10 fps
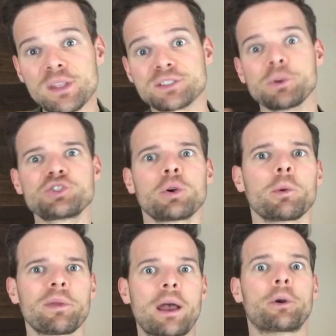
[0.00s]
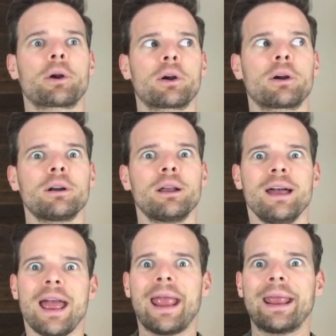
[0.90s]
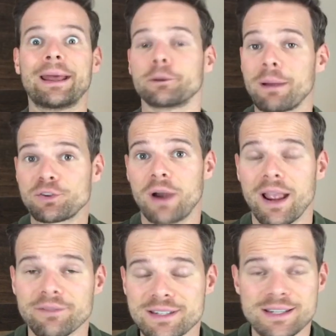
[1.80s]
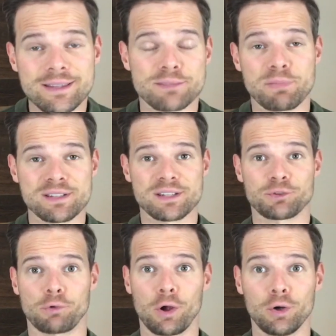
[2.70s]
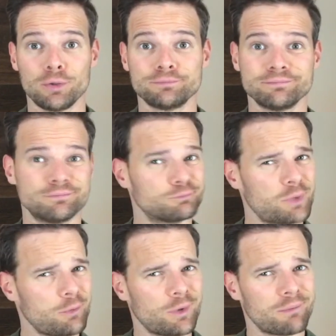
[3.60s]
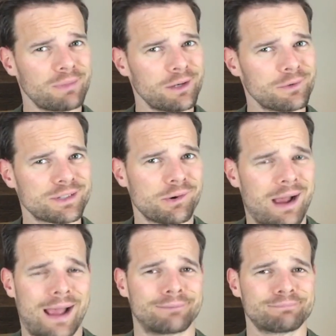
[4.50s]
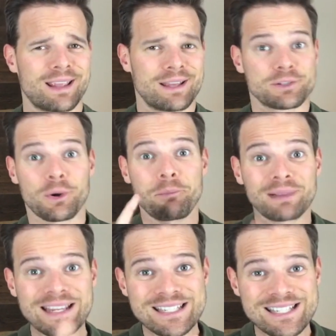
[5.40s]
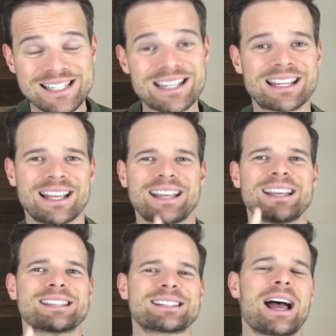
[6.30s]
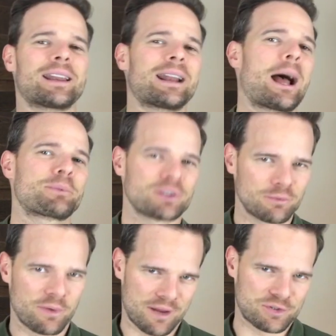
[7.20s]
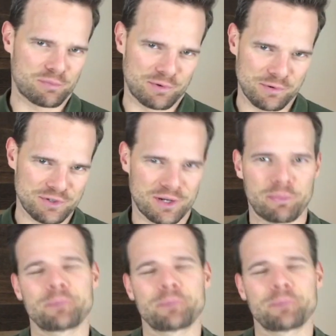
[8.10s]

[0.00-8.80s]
So in short, without her and my drive to see this business grow, we wouldn't be doing so hot. So complacency is not an option with entrepreneurship.